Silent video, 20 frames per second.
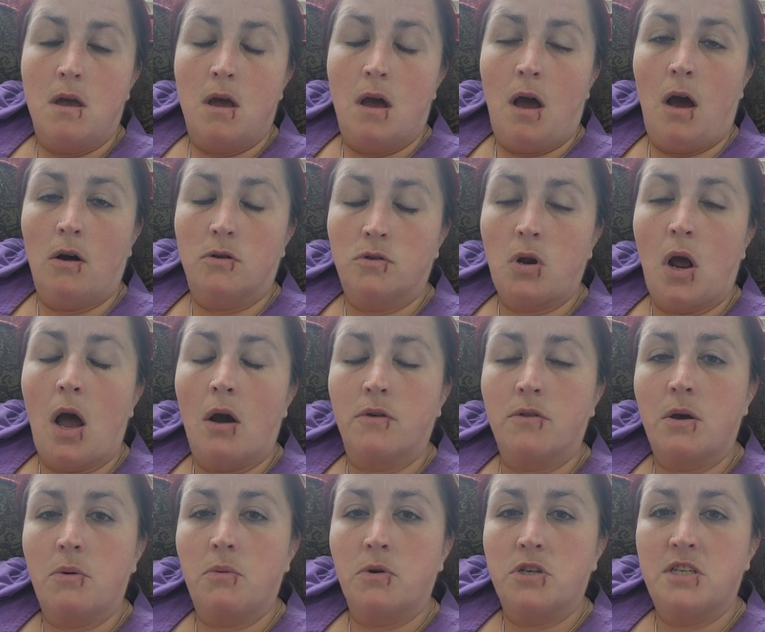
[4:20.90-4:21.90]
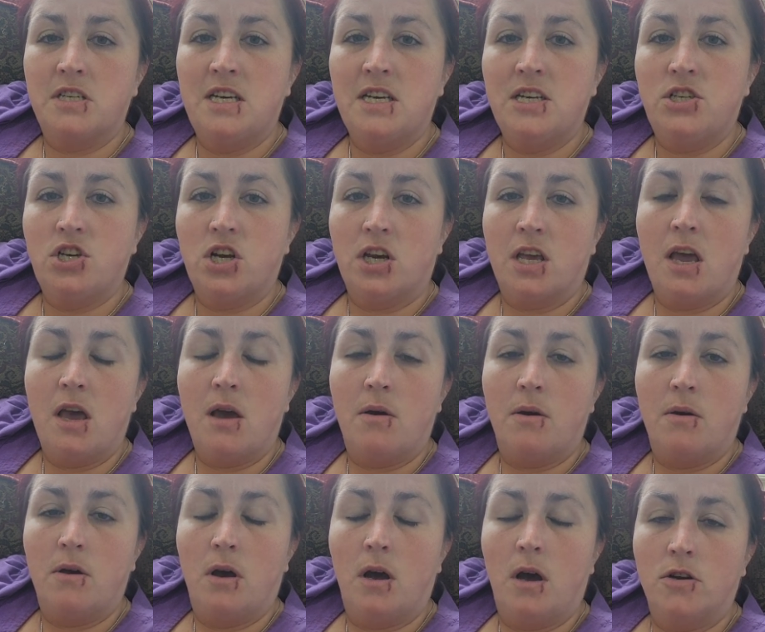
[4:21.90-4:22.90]
How they were teaching him,
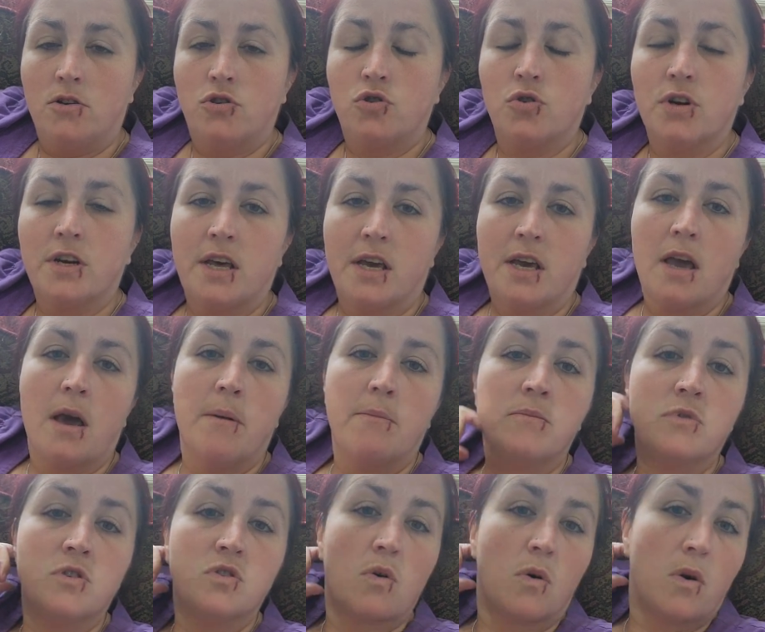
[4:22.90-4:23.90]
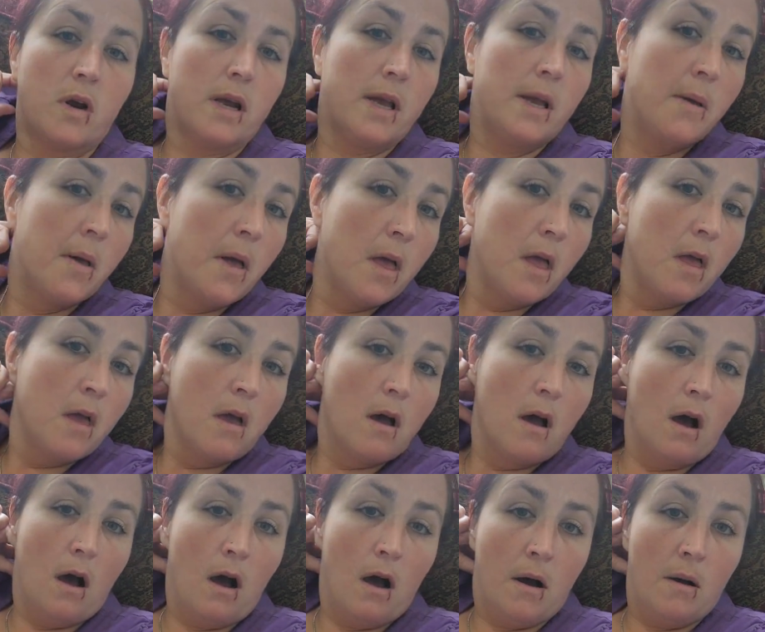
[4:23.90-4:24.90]
treating him, sorry.
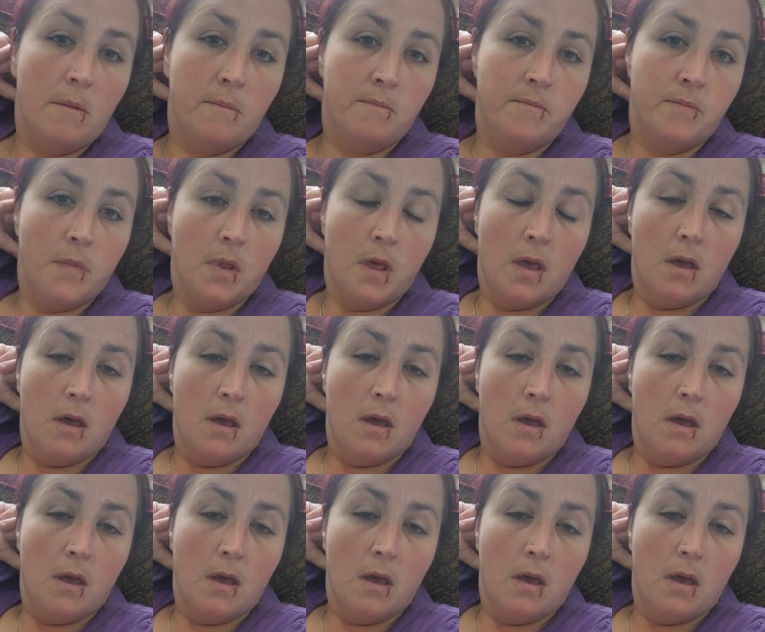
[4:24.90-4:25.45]
And